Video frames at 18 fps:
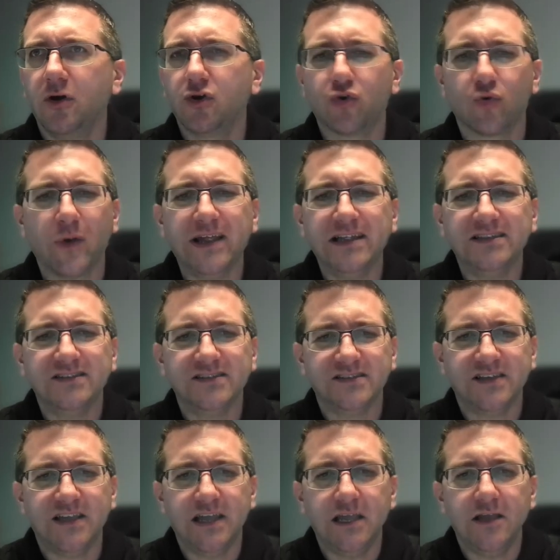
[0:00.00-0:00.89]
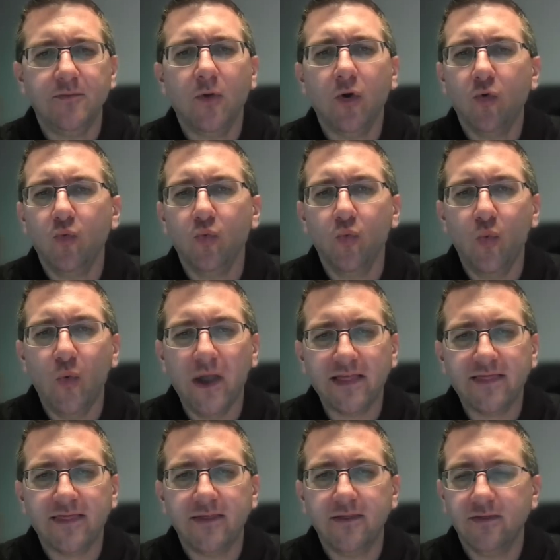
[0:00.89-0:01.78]
Creighton team
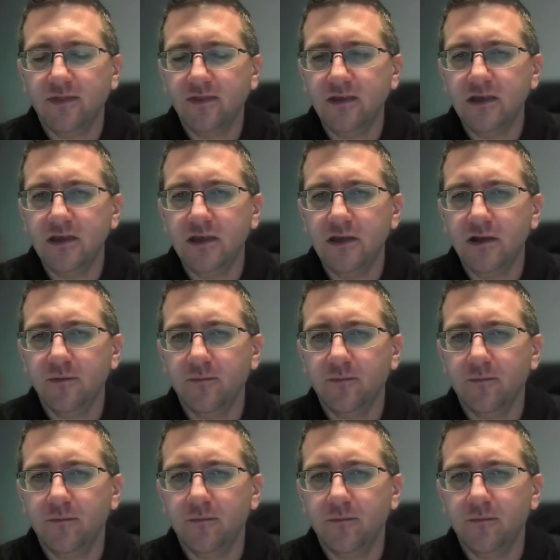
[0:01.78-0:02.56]
with the